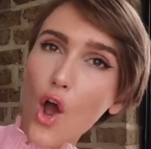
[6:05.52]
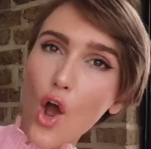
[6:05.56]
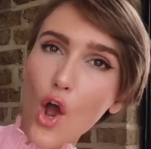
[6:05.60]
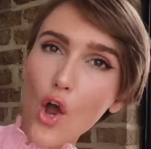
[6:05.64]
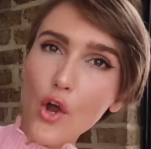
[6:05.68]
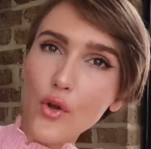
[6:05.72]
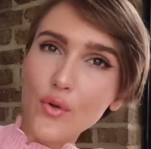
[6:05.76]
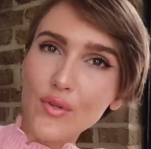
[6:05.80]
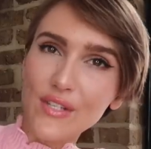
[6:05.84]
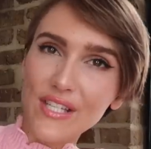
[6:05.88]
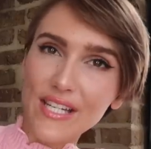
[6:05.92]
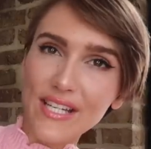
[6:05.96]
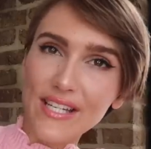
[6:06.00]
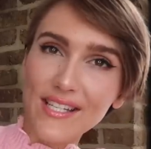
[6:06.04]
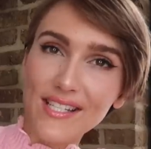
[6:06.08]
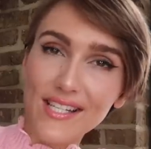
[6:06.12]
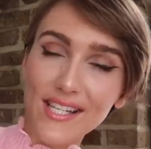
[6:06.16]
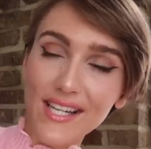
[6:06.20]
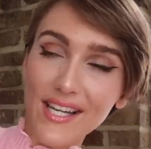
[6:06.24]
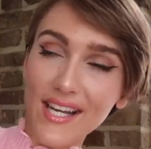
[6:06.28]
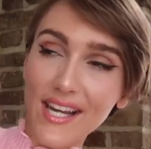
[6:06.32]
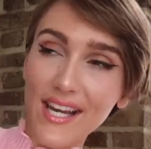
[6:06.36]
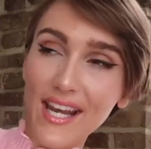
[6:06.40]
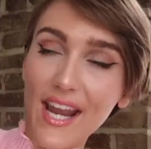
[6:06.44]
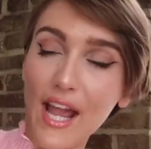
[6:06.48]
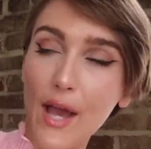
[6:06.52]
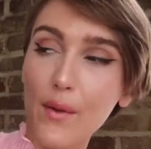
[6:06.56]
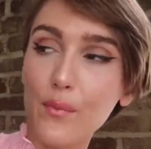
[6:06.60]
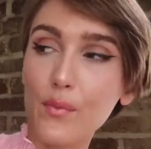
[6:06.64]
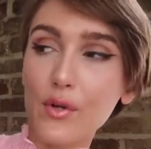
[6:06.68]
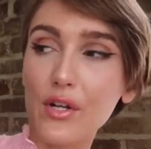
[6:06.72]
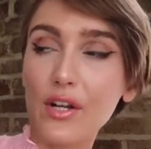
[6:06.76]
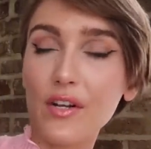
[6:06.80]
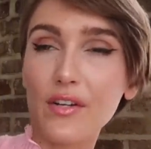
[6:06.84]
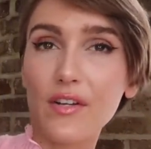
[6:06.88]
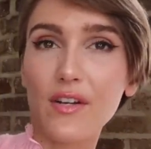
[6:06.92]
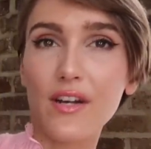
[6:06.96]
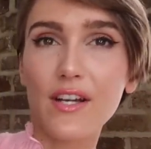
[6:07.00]
OTT and
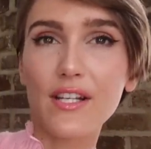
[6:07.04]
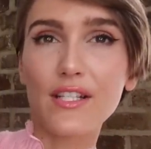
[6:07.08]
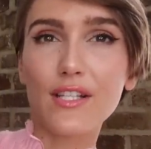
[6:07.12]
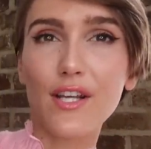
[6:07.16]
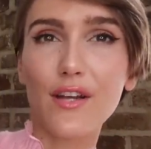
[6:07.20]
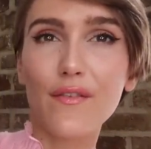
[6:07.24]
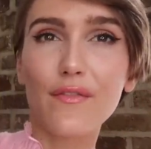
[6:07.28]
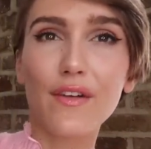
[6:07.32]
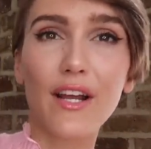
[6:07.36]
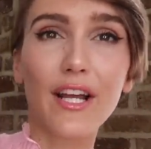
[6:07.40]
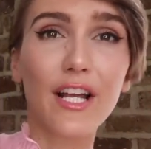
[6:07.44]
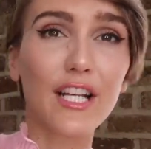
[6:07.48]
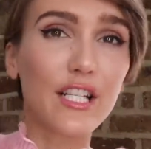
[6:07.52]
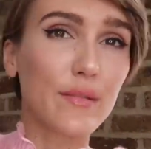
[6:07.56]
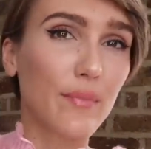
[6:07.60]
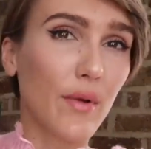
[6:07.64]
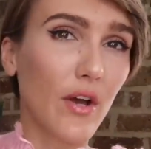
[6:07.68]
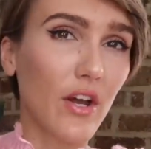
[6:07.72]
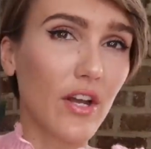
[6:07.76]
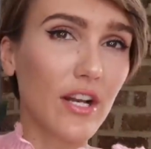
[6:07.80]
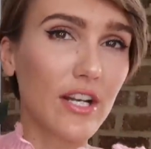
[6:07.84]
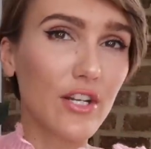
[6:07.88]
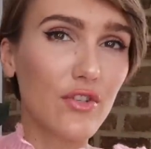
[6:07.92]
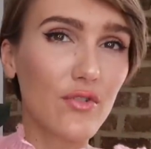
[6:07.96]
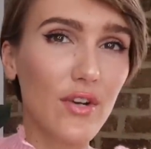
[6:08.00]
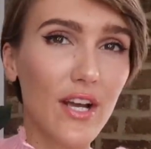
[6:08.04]
would look nice over like a sparkly